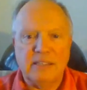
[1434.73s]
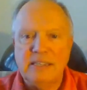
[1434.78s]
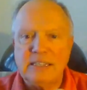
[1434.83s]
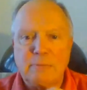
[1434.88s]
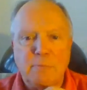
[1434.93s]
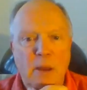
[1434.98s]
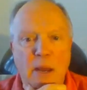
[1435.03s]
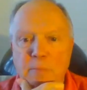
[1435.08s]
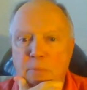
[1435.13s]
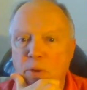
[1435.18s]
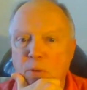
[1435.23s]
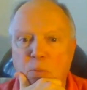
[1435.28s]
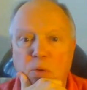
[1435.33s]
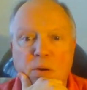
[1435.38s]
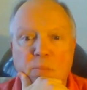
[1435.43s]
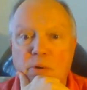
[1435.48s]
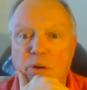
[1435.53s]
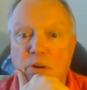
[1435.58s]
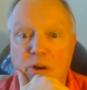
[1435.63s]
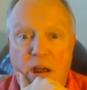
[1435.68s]
These people
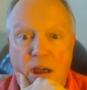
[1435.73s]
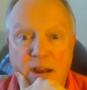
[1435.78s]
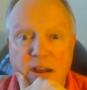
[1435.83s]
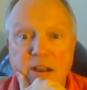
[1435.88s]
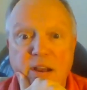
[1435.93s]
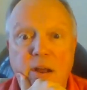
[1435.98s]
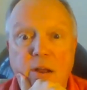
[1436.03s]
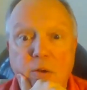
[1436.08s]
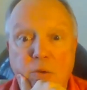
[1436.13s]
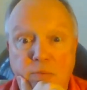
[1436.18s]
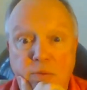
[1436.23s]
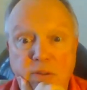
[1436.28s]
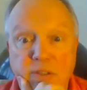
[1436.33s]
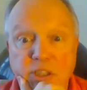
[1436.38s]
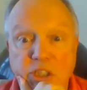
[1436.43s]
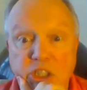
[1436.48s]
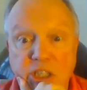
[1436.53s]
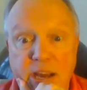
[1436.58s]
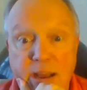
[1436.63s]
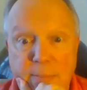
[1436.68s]
were marauding all over the
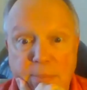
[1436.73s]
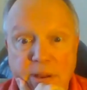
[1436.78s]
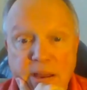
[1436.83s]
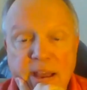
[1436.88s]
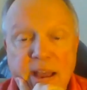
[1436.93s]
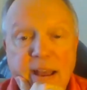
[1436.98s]
ship,